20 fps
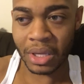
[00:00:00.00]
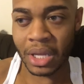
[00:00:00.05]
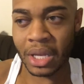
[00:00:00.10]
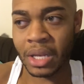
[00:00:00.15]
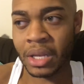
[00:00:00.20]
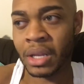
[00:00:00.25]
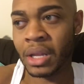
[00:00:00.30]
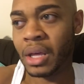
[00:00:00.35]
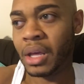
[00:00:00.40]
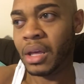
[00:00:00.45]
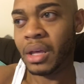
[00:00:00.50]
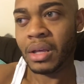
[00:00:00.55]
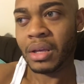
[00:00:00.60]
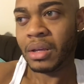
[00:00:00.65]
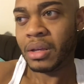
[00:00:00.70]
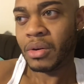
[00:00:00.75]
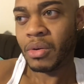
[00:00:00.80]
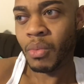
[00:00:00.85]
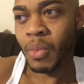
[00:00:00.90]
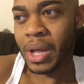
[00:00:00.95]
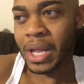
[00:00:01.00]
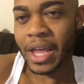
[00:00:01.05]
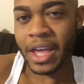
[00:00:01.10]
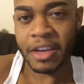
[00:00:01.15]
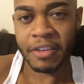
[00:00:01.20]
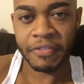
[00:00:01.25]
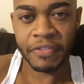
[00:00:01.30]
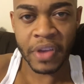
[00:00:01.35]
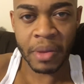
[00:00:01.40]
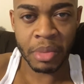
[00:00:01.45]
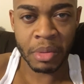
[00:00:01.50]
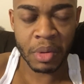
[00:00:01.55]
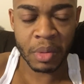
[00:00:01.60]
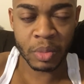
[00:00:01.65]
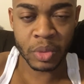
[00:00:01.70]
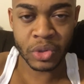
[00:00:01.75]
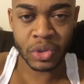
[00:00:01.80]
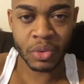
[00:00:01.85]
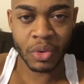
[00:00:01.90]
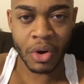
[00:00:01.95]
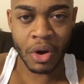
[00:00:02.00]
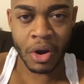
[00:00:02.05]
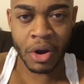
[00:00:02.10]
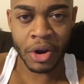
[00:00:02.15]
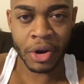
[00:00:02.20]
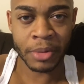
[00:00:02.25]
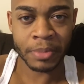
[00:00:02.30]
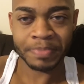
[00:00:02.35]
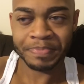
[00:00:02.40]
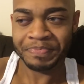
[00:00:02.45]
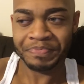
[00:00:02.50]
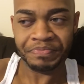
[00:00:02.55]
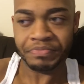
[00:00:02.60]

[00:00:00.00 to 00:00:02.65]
and while i have family members who are